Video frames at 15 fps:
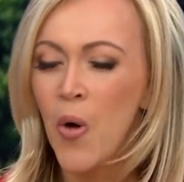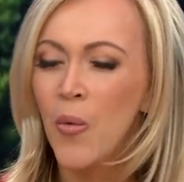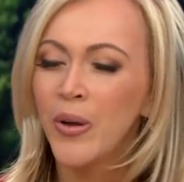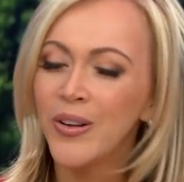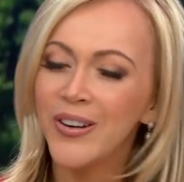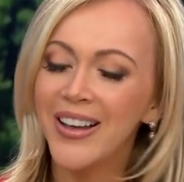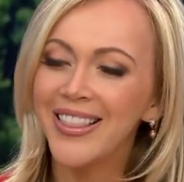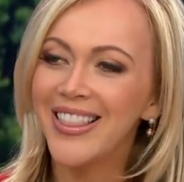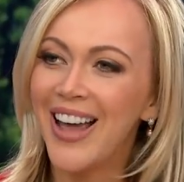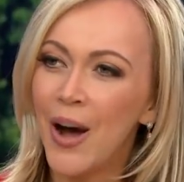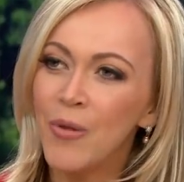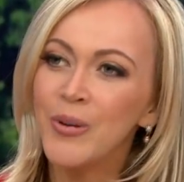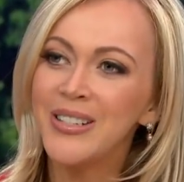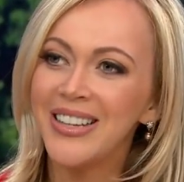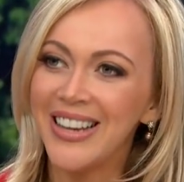whether or not
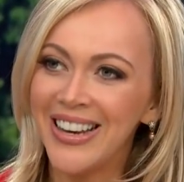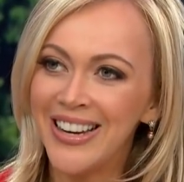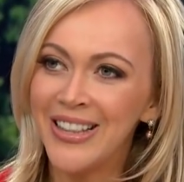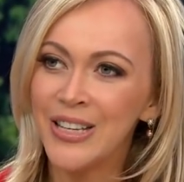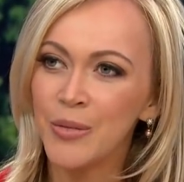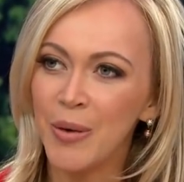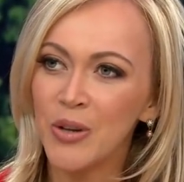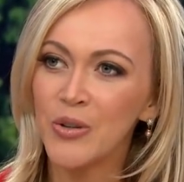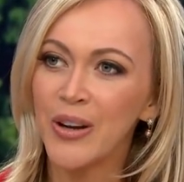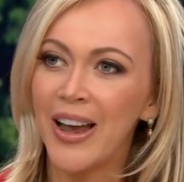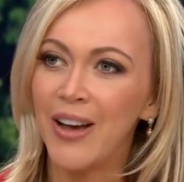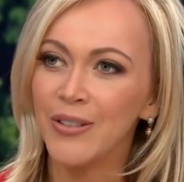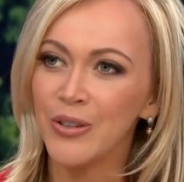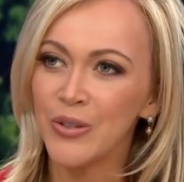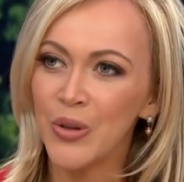that was in the special
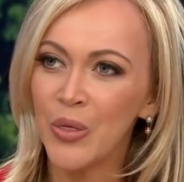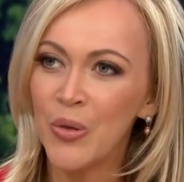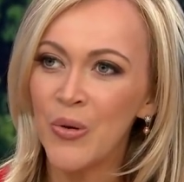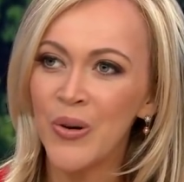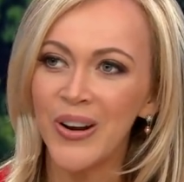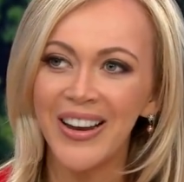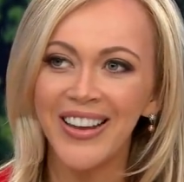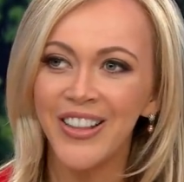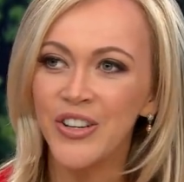counsel's authority.